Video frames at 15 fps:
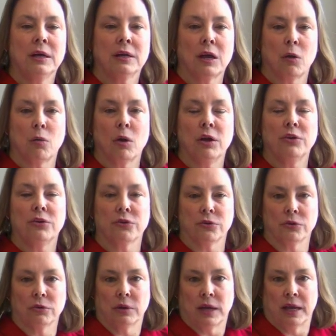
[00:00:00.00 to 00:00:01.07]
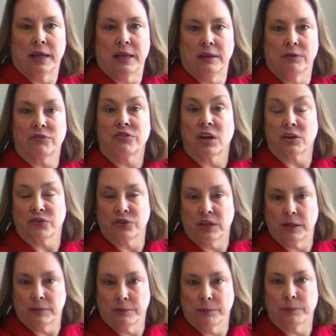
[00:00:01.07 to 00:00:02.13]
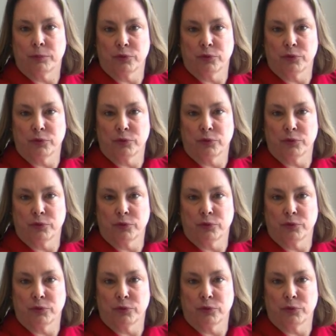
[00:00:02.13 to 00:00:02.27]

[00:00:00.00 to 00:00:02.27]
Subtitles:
go under a suctioning